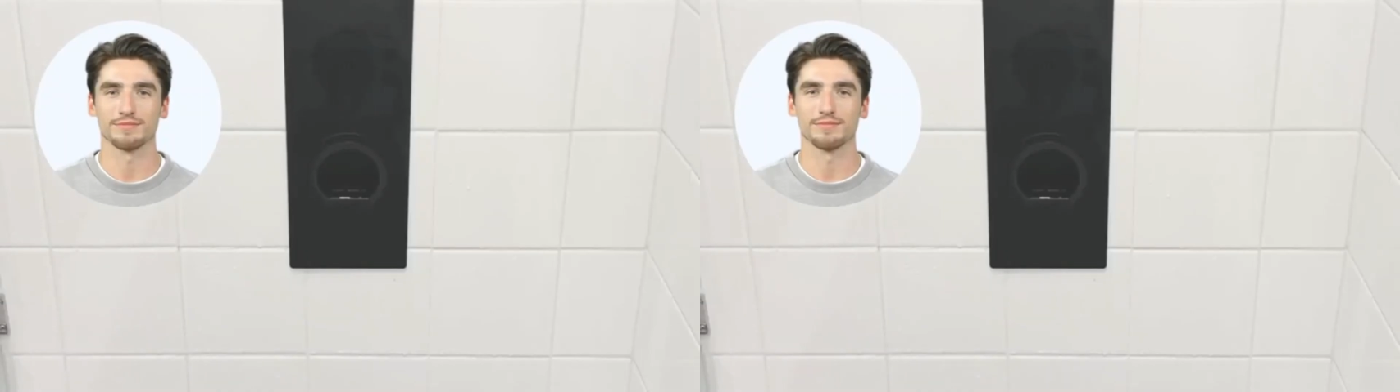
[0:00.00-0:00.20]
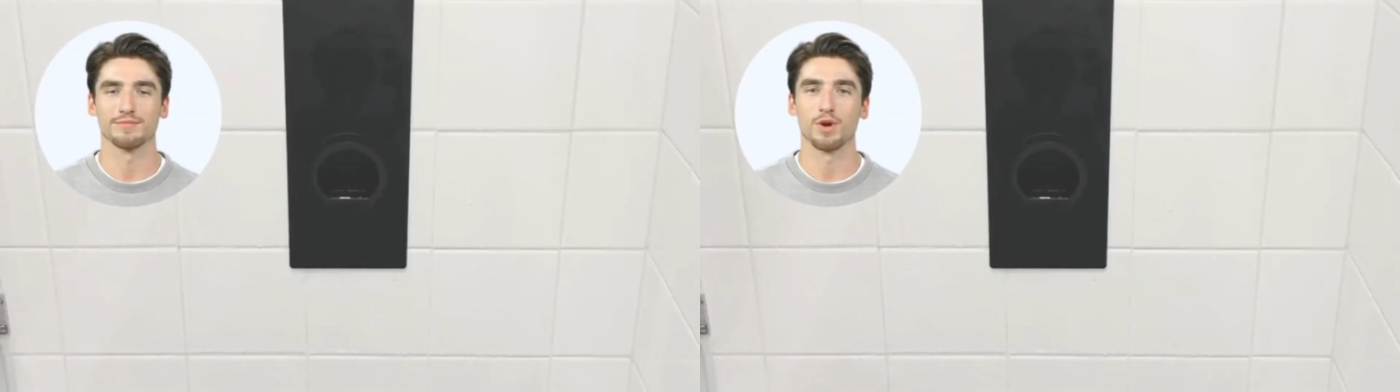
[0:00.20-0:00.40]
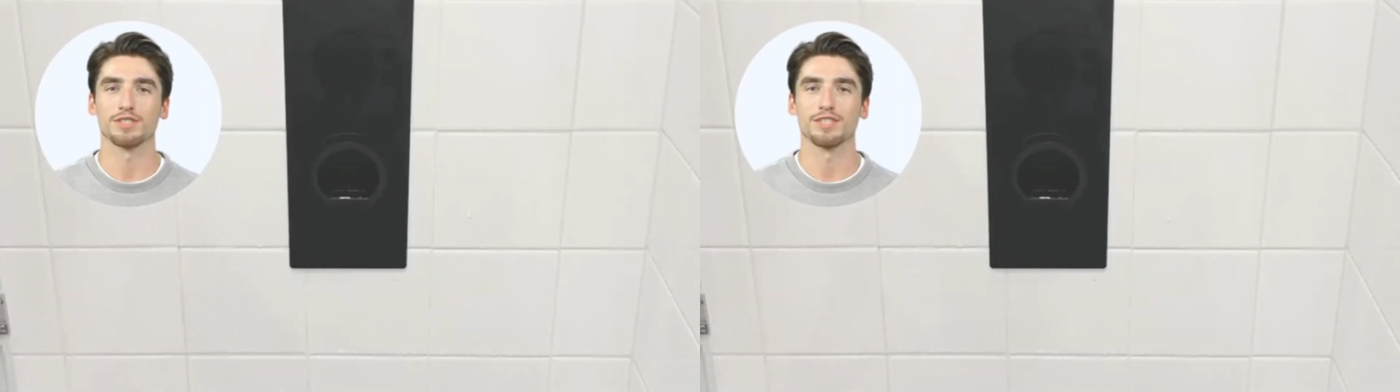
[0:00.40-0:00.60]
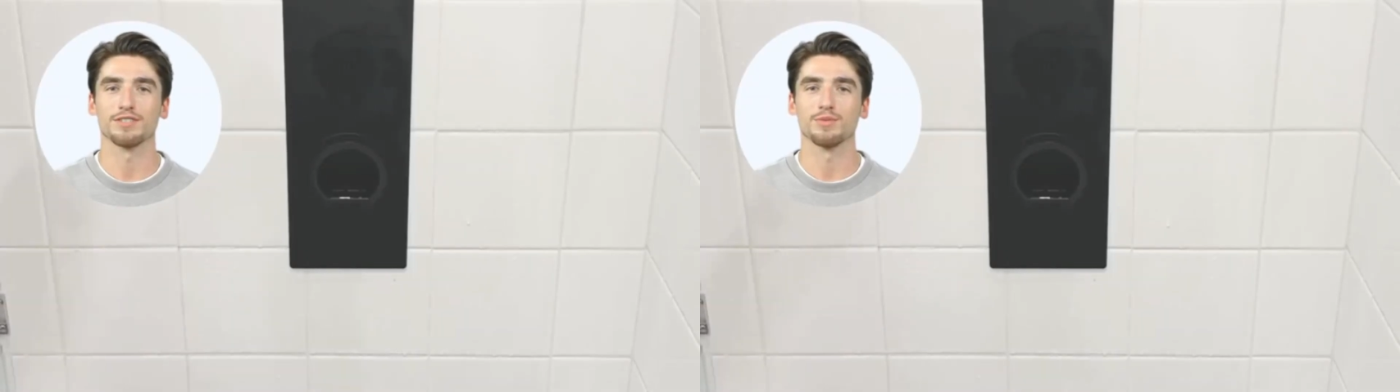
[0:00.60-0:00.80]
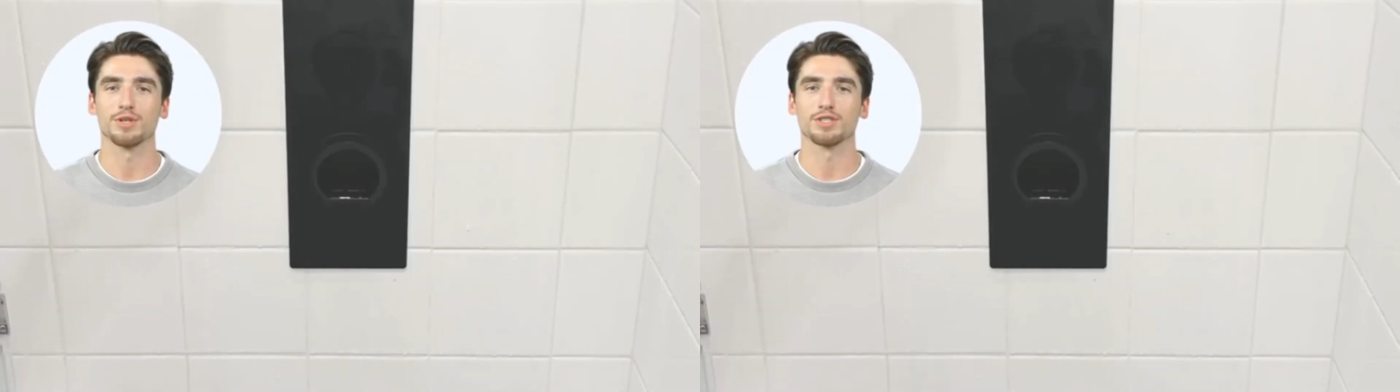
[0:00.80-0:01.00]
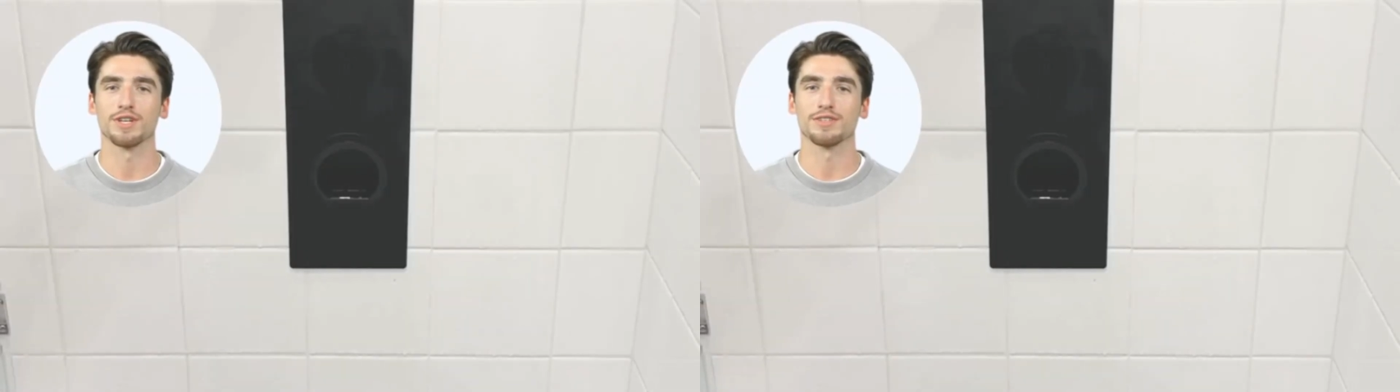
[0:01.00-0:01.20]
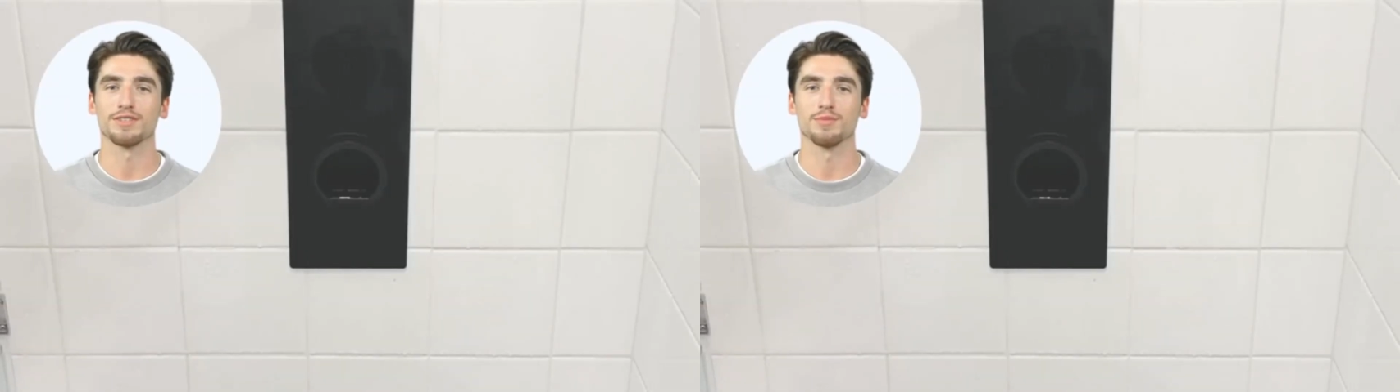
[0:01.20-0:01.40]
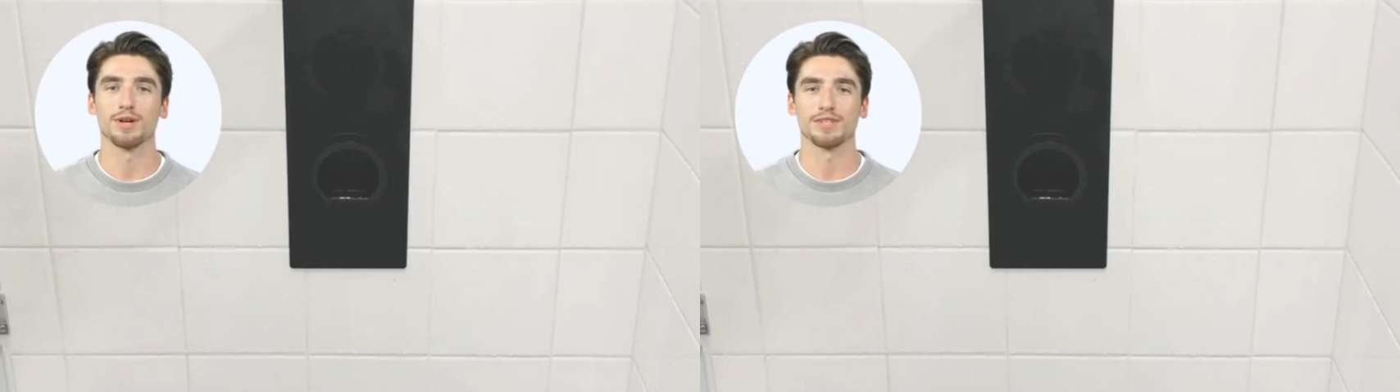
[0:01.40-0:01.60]
Once you switch on the
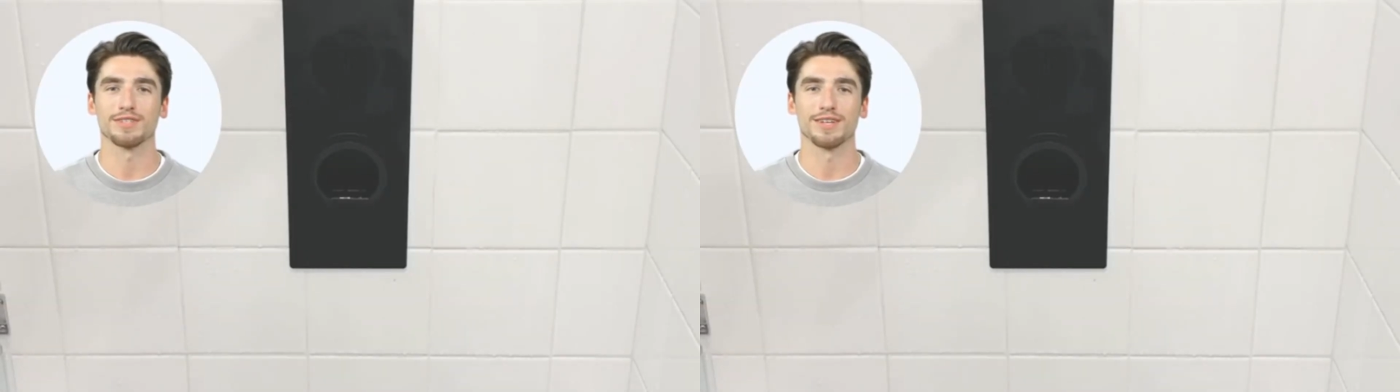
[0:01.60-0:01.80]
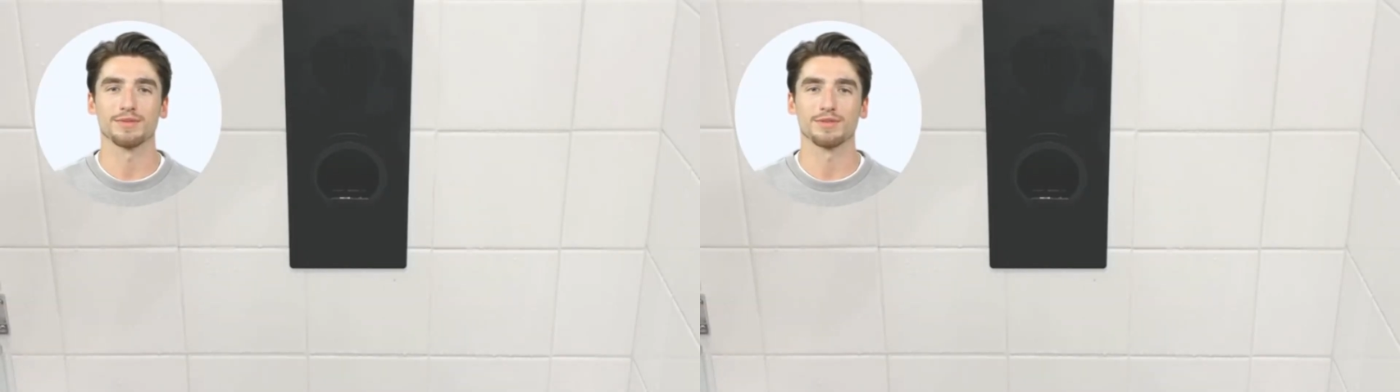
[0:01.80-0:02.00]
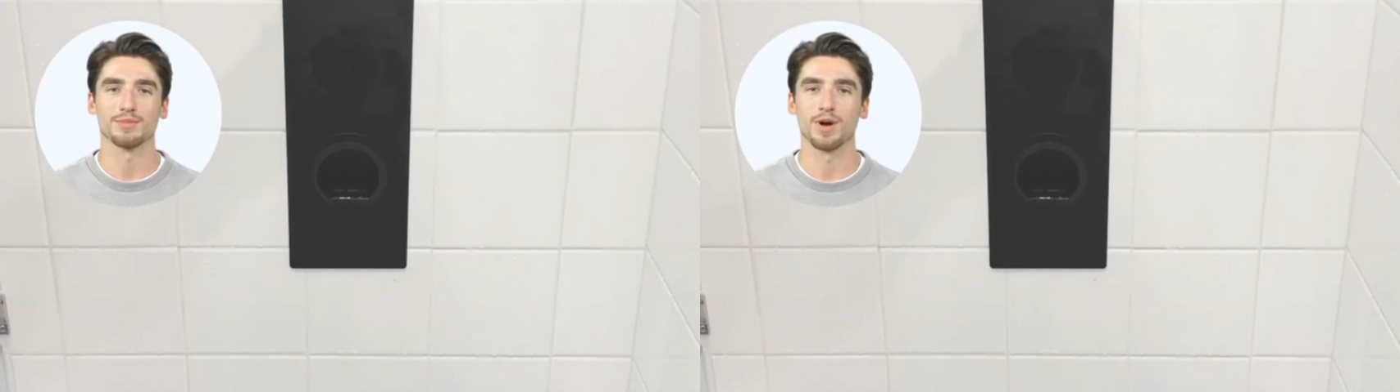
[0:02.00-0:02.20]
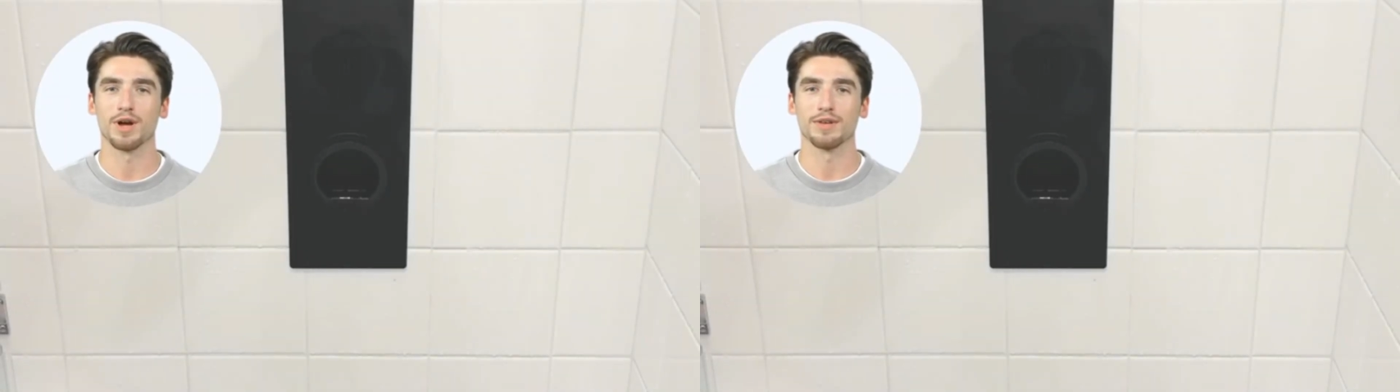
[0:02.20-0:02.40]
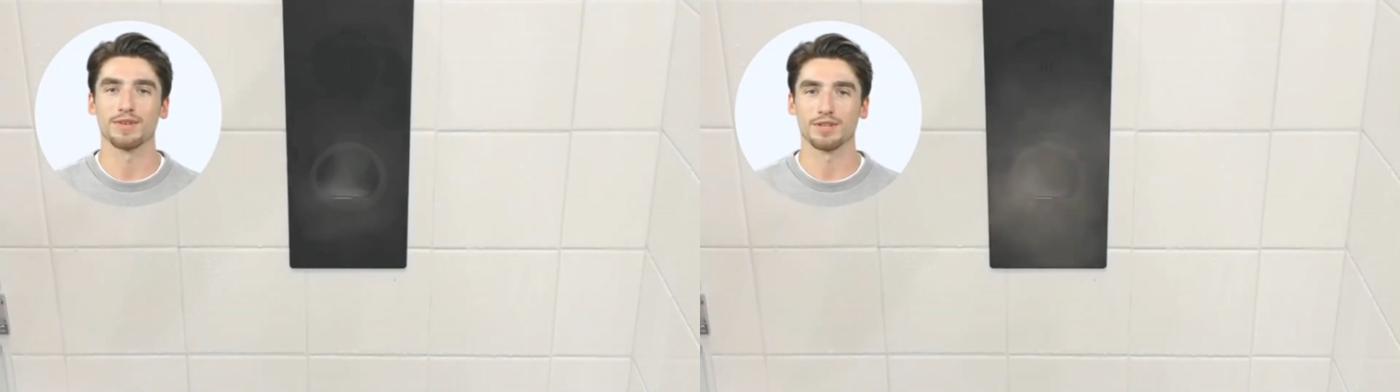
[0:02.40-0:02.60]
Serene Steam Spa,